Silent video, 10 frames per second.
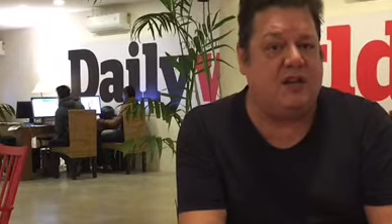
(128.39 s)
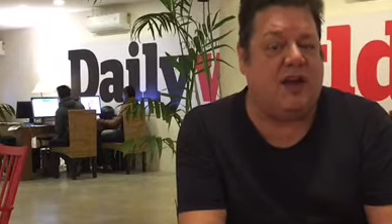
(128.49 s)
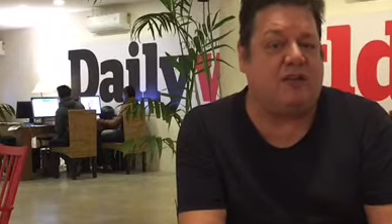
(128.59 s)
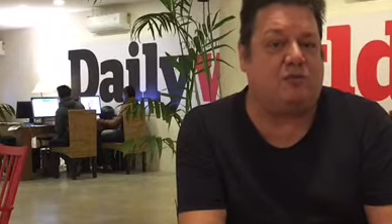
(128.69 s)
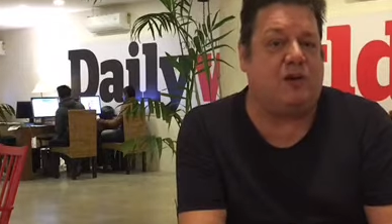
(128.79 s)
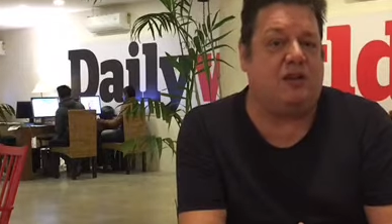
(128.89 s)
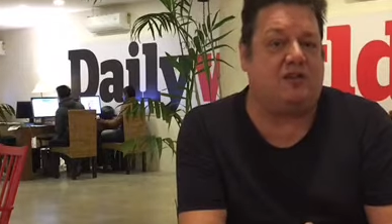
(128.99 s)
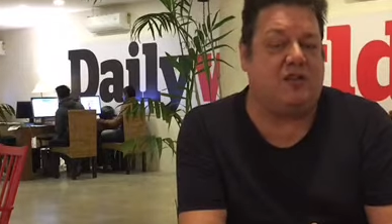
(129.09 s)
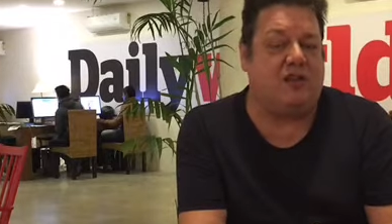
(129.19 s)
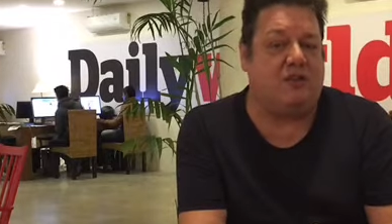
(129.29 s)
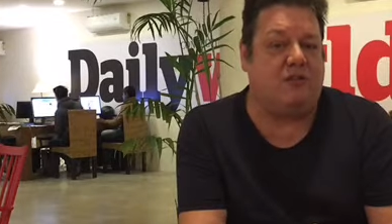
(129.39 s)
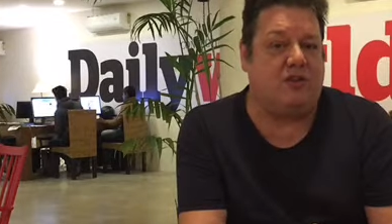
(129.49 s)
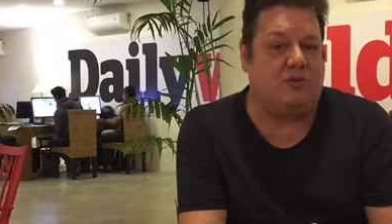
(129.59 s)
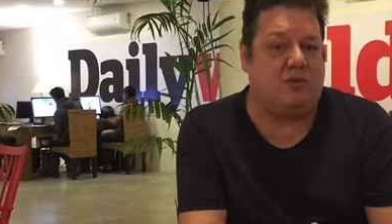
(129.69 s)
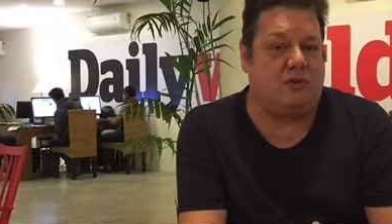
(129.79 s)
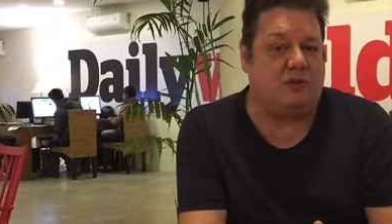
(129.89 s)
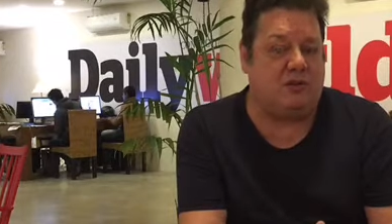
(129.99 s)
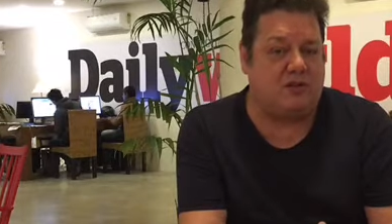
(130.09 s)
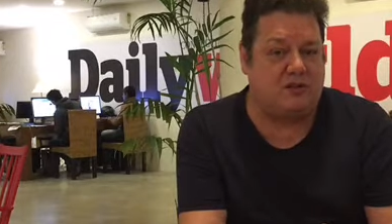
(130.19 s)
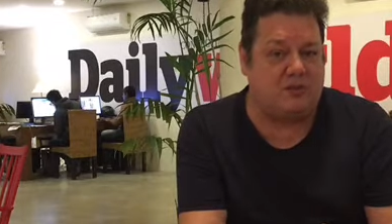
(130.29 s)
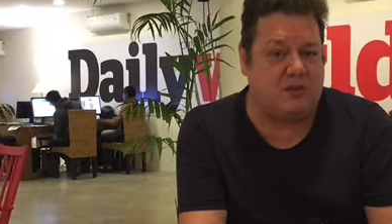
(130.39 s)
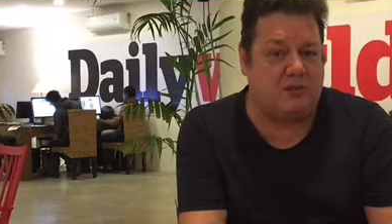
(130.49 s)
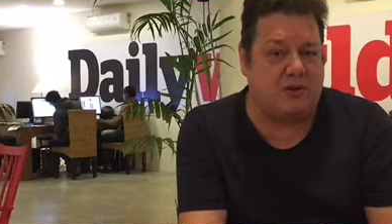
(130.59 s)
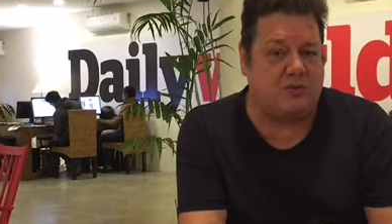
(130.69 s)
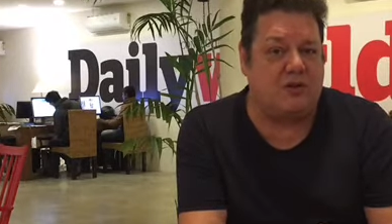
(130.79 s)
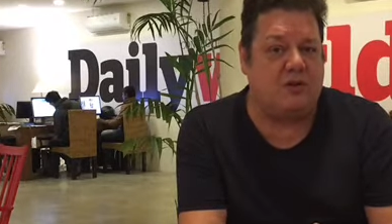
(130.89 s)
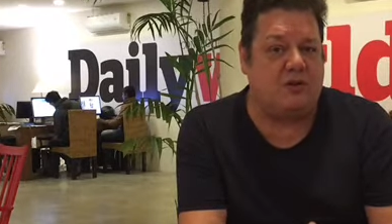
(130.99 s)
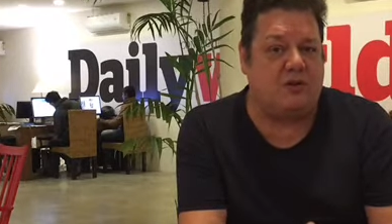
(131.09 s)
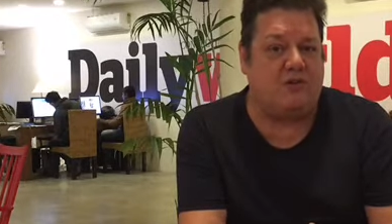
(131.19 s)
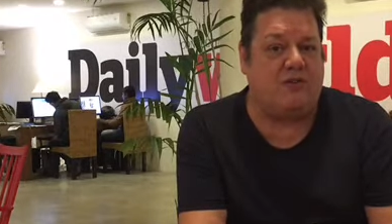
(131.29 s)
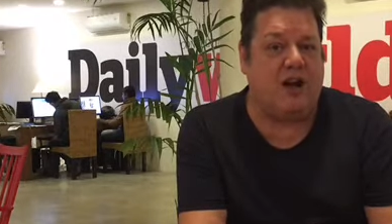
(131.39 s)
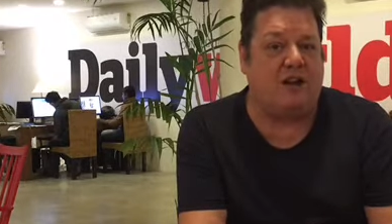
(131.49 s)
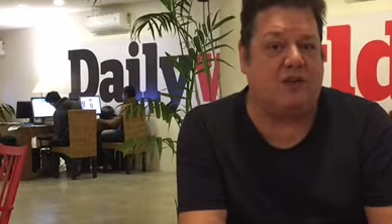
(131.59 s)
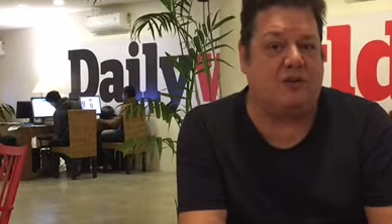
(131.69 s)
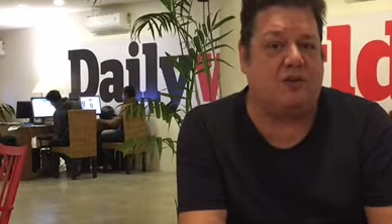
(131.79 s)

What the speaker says: as well as individual consumers who value